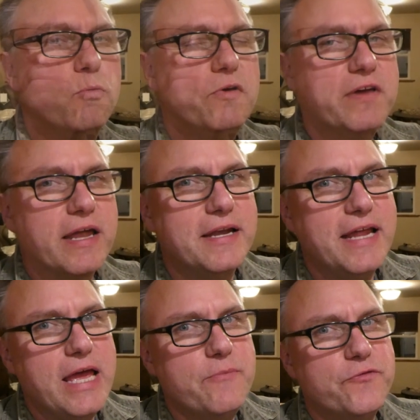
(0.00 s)
We've got a
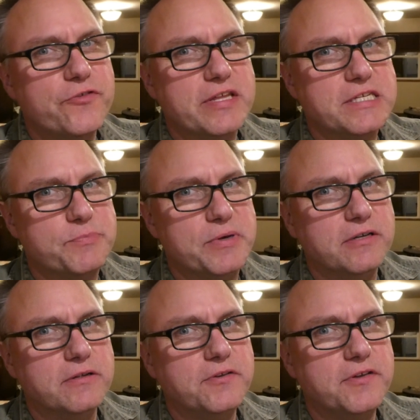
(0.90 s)
name for this
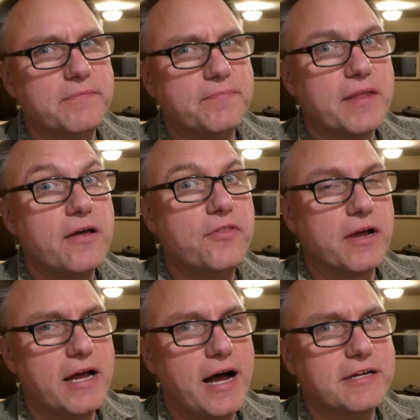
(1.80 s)
build,
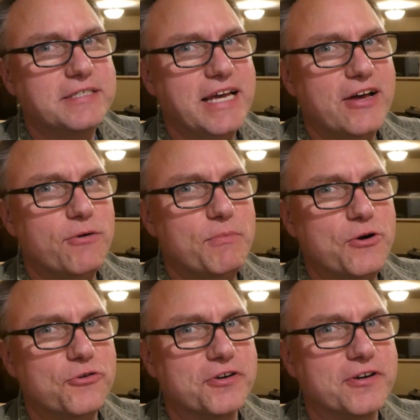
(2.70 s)
the cocktail
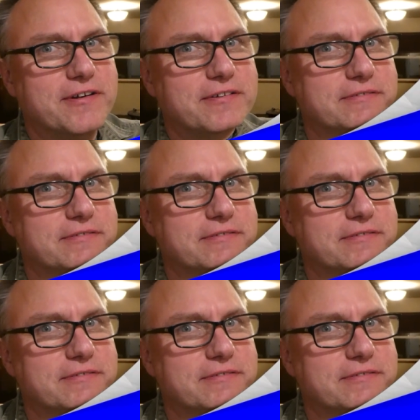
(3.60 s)
motor.